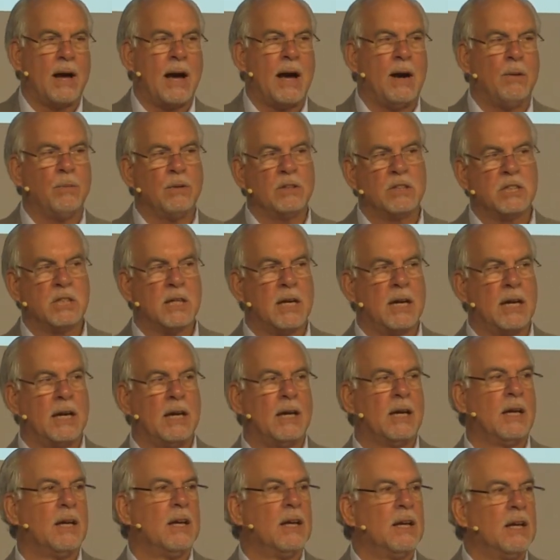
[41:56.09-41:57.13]
I would
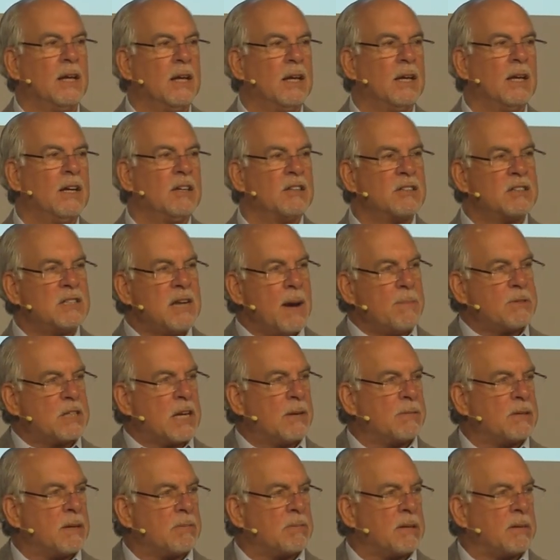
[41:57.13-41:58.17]
say, snap,
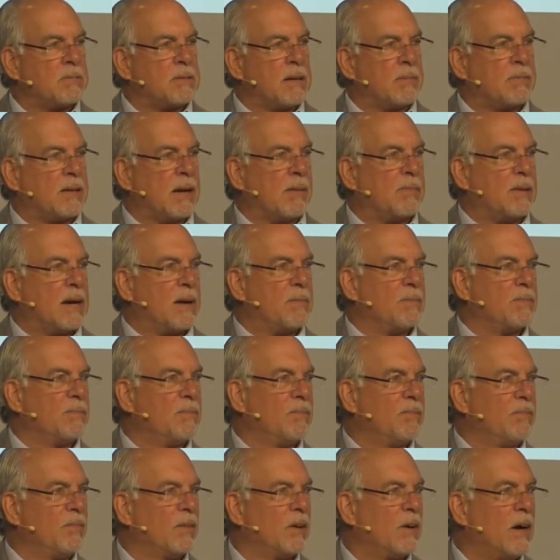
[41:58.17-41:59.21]
snap, snap, snap, snap, snap, snap,
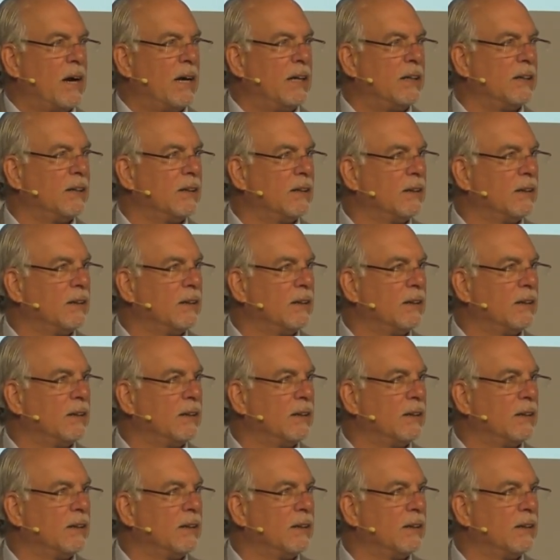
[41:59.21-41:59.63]
right?